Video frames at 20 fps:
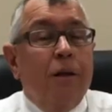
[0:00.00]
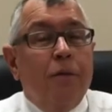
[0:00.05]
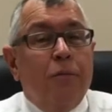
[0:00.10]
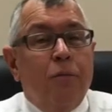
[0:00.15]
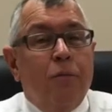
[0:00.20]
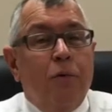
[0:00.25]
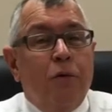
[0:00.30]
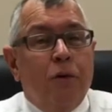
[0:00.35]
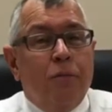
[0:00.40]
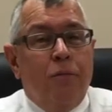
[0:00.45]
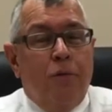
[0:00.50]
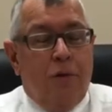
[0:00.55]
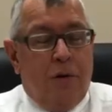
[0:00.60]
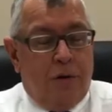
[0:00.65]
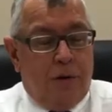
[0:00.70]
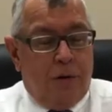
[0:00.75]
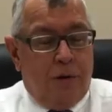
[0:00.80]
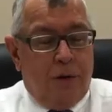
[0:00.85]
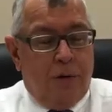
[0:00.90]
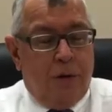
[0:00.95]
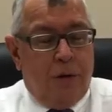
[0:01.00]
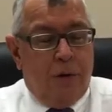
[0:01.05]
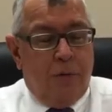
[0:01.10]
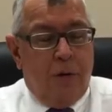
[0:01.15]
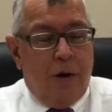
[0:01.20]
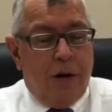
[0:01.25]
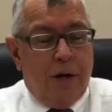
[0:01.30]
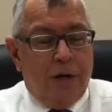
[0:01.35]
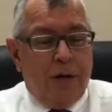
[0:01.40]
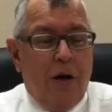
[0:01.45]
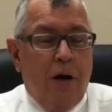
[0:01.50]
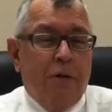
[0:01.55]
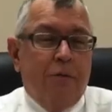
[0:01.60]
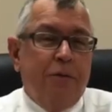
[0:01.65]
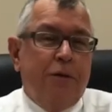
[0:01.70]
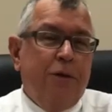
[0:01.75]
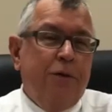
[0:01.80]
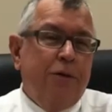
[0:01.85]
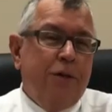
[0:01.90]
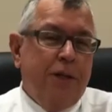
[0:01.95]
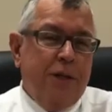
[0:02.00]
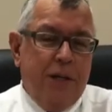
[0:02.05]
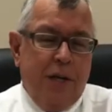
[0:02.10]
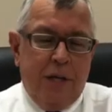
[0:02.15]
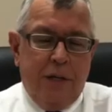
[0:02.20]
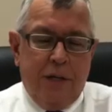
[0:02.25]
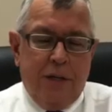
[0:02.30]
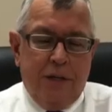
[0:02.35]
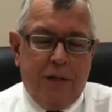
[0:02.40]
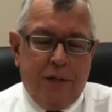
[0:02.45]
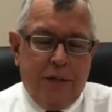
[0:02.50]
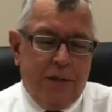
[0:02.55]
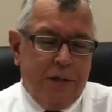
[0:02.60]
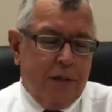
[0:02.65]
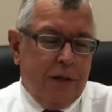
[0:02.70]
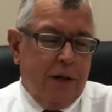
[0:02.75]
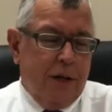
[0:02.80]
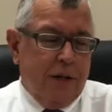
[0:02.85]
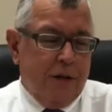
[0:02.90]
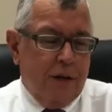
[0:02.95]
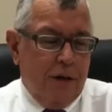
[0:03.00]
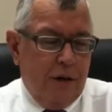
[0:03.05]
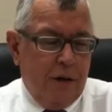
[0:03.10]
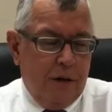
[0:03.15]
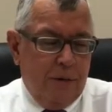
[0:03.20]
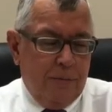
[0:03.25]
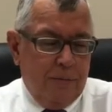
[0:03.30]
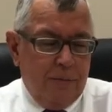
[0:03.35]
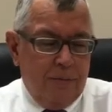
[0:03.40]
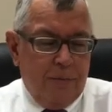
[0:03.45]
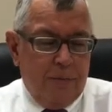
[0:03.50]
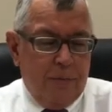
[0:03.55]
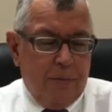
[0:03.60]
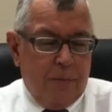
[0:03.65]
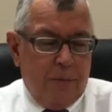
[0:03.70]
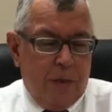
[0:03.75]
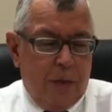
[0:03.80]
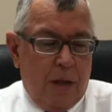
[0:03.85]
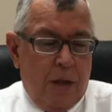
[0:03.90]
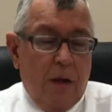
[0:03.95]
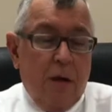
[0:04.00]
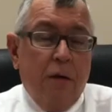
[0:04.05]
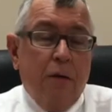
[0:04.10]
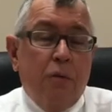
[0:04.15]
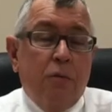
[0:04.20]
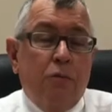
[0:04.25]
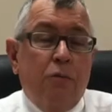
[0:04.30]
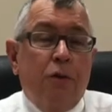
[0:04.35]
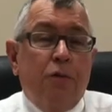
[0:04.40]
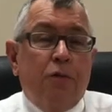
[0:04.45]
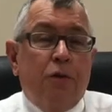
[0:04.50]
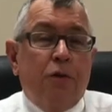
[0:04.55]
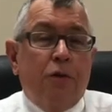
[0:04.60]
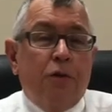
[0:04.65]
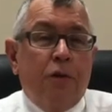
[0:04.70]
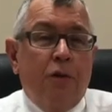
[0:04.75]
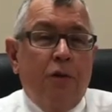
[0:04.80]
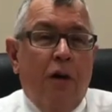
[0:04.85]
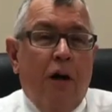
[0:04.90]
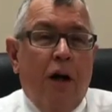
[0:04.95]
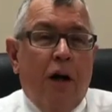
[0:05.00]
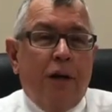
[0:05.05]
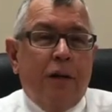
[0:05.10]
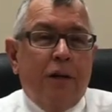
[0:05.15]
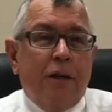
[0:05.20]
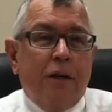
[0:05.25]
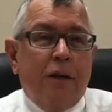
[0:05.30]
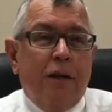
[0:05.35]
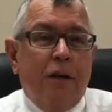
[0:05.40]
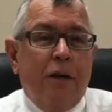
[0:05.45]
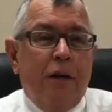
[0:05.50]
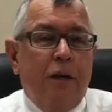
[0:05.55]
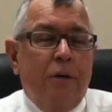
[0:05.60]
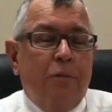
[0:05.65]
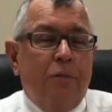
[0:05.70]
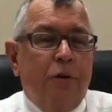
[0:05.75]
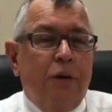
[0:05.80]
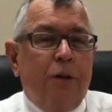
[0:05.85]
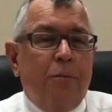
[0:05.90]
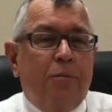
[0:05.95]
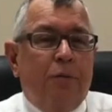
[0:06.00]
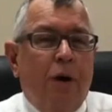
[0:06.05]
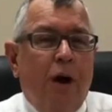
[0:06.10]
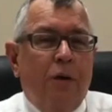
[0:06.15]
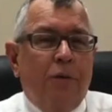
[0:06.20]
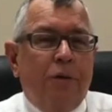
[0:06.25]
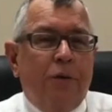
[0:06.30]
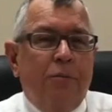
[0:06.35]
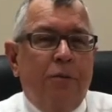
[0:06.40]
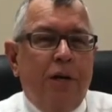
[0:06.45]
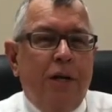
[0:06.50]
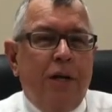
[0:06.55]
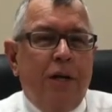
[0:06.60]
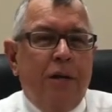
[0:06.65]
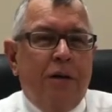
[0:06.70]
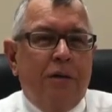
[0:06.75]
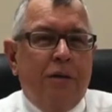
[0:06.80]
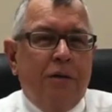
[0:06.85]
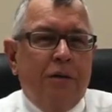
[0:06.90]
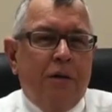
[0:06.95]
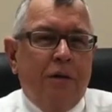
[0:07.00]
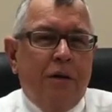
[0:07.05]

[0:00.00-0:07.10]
More importantly, that I want to talk with you today is that we've learned a lot, and I'm really proud to be here.